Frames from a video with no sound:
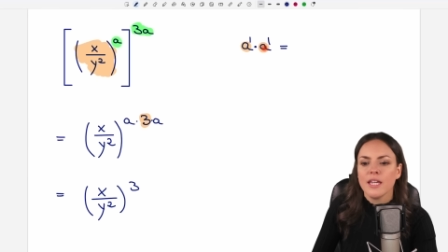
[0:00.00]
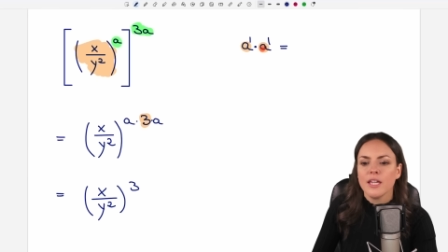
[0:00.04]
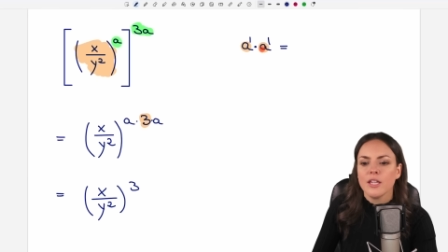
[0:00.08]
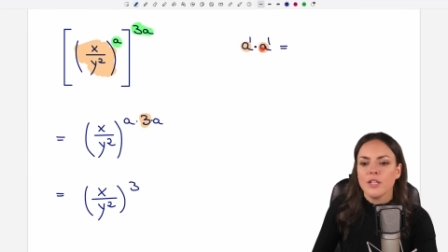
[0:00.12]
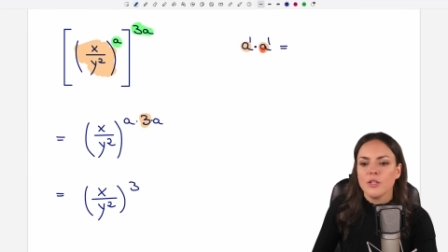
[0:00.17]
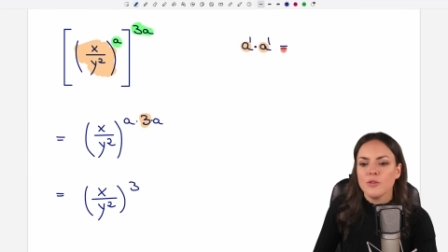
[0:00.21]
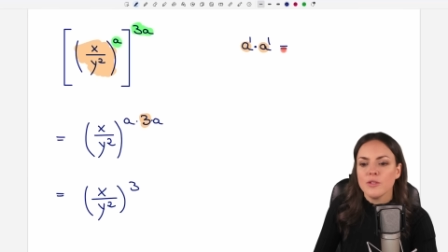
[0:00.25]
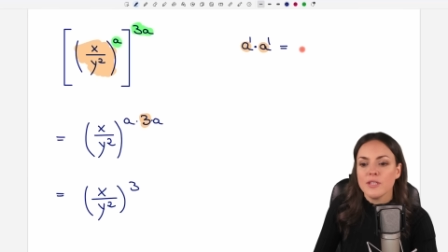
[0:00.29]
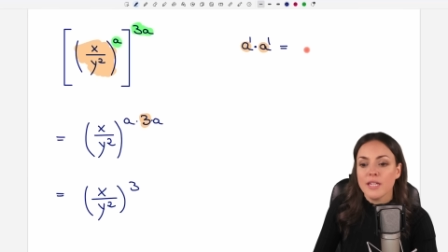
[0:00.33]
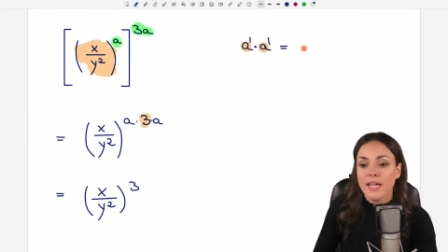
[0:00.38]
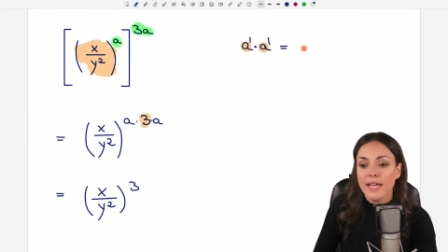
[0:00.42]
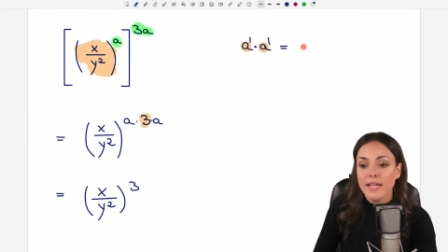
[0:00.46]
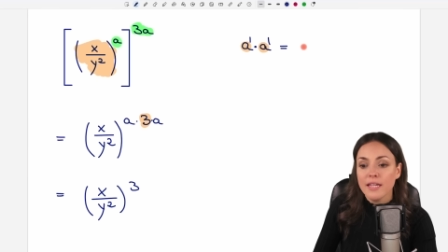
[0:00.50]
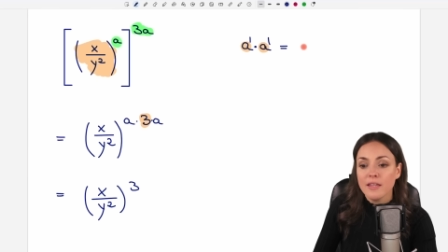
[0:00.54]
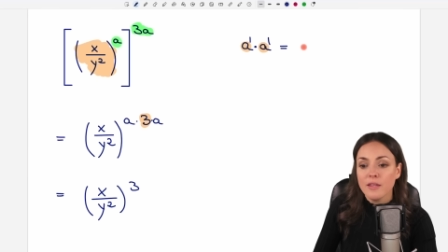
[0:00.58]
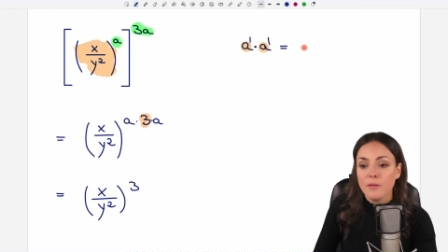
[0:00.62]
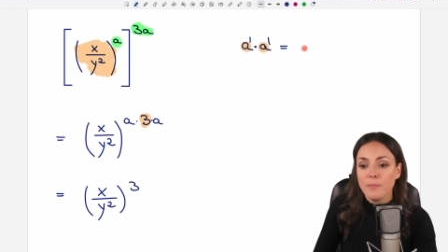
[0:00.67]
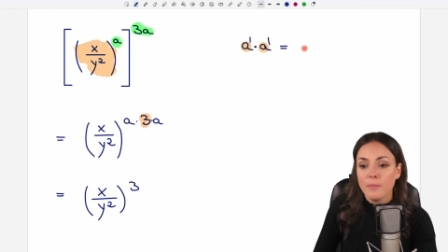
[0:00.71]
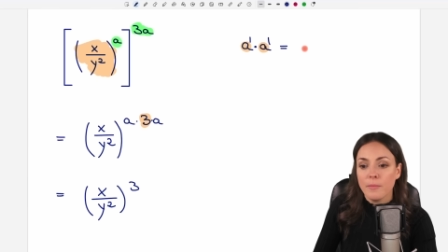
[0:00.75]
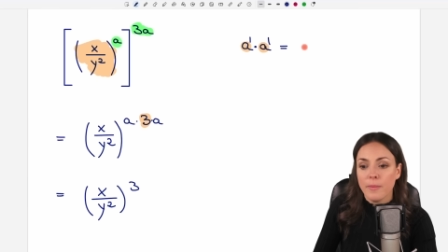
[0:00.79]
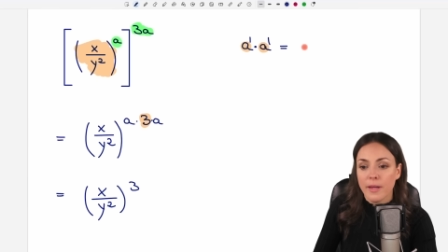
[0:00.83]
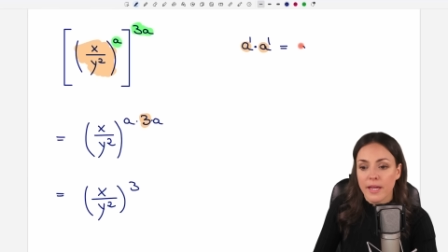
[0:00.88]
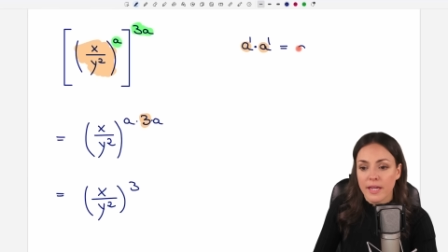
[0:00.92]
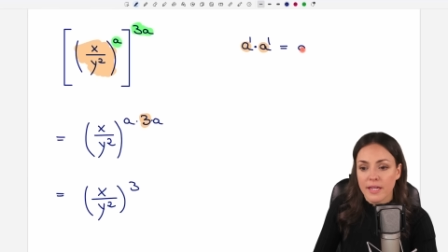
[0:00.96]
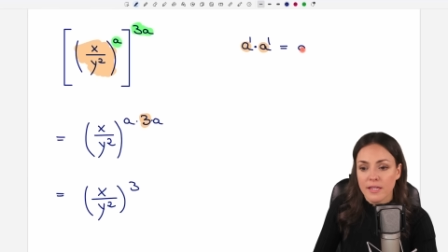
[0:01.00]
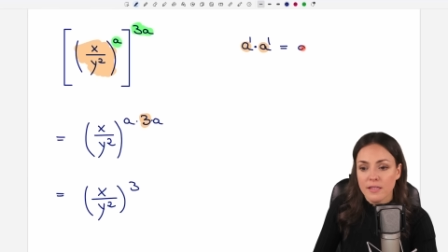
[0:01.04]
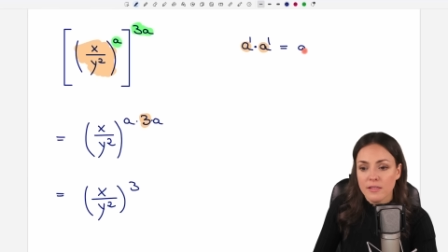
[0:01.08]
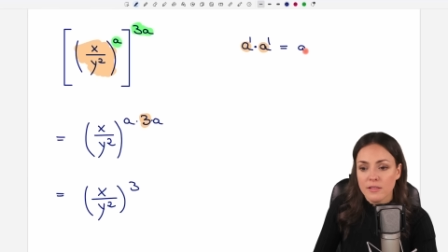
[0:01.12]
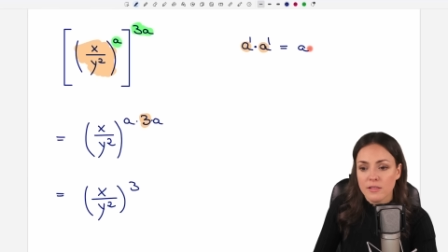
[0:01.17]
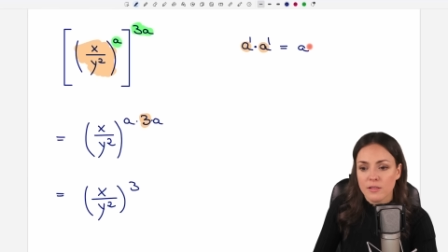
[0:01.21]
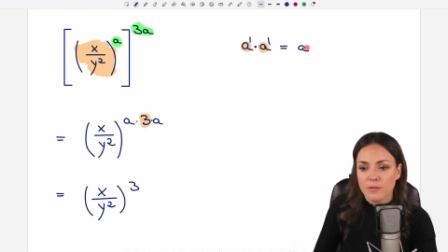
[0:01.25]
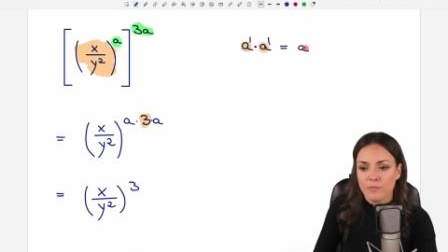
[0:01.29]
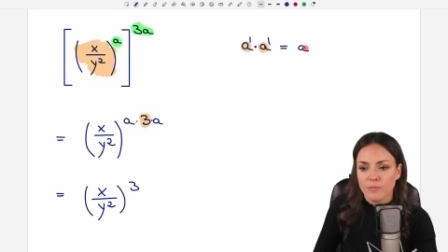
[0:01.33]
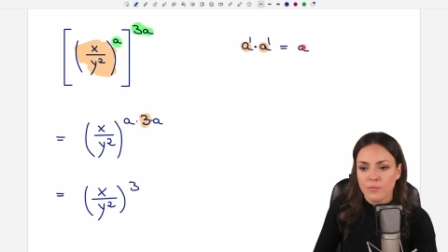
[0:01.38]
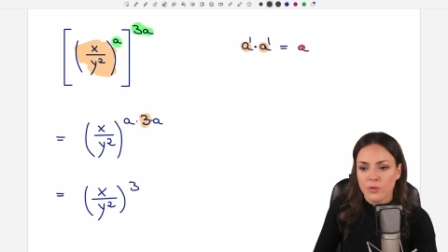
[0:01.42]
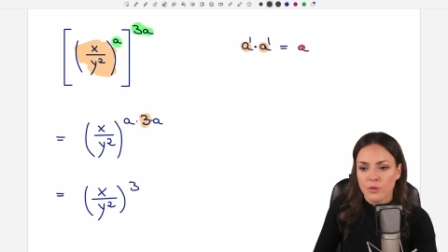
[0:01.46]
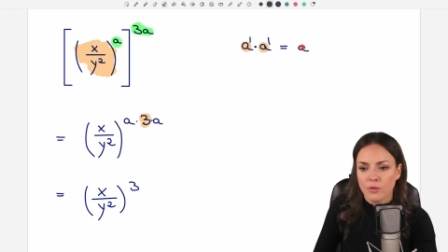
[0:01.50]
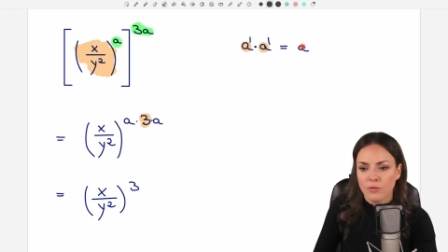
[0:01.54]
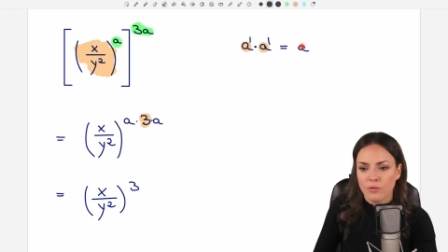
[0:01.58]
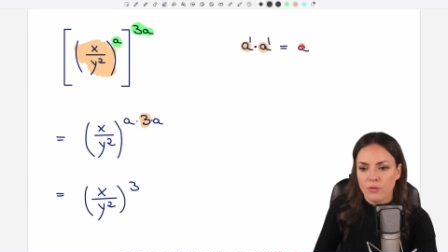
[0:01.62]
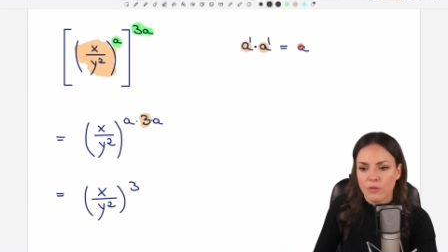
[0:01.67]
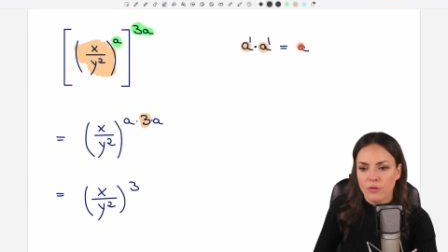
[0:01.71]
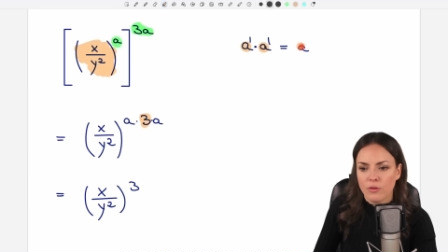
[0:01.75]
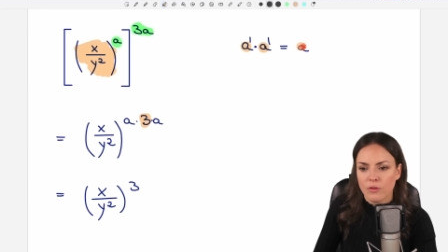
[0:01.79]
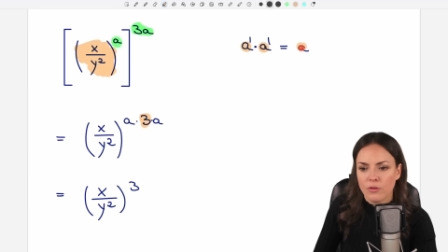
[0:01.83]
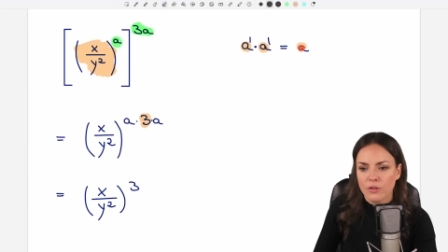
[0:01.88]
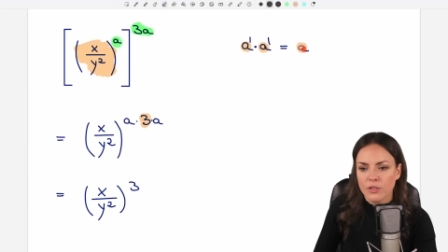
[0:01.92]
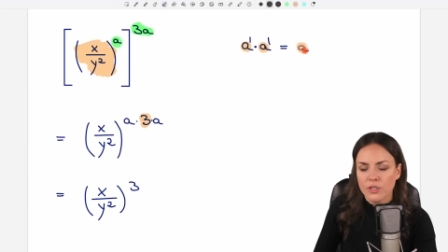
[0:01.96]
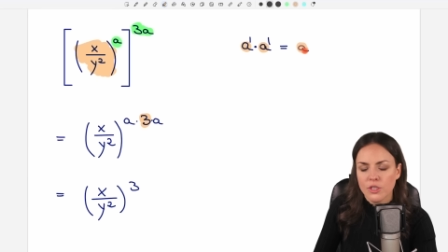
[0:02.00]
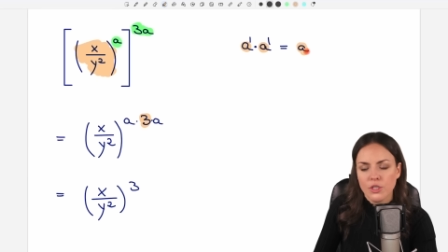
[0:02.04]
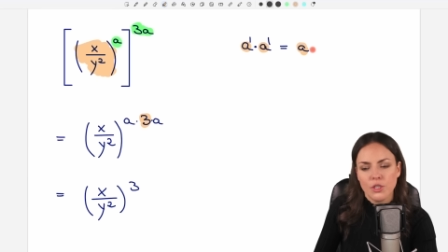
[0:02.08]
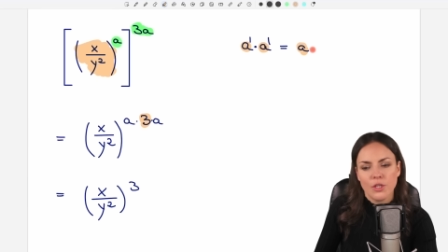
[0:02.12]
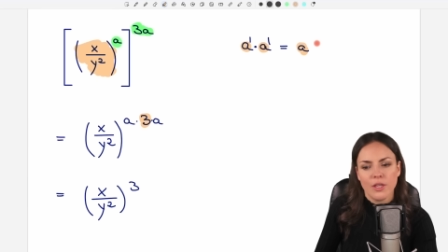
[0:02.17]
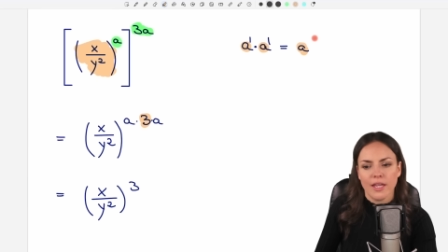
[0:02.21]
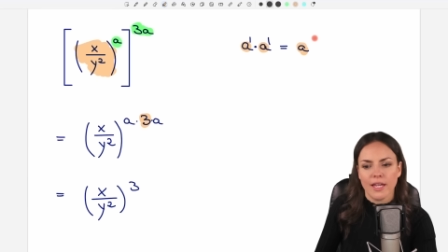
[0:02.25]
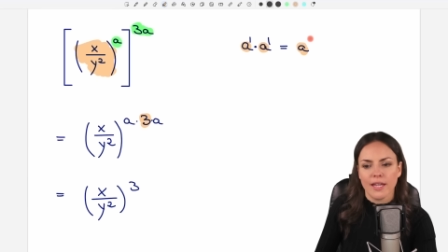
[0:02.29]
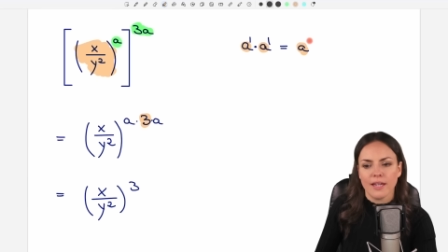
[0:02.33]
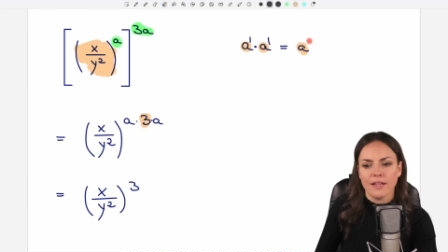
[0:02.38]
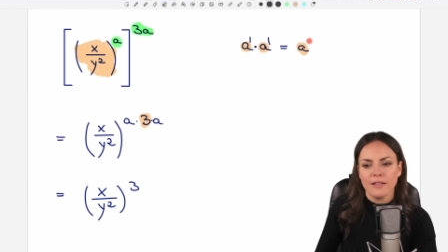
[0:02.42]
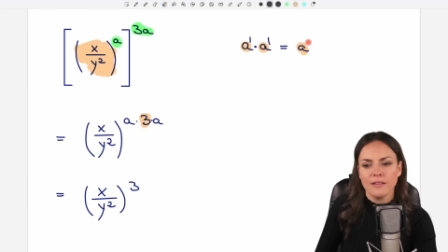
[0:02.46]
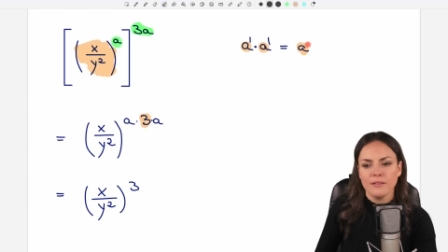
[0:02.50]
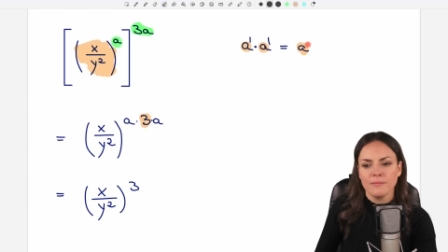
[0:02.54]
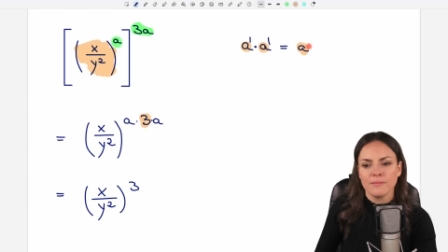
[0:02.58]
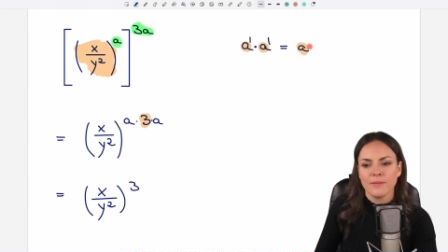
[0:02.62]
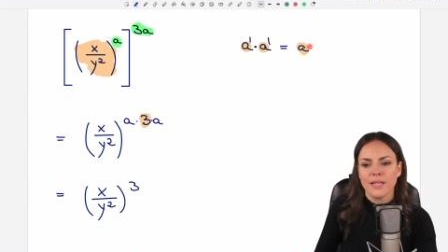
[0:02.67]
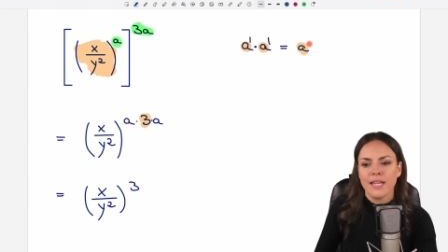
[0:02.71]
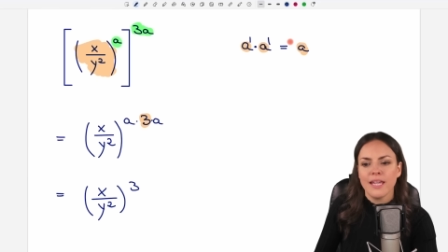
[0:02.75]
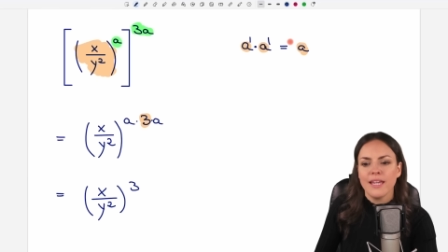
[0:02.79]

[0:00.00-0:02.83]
You take the base, your orange thing,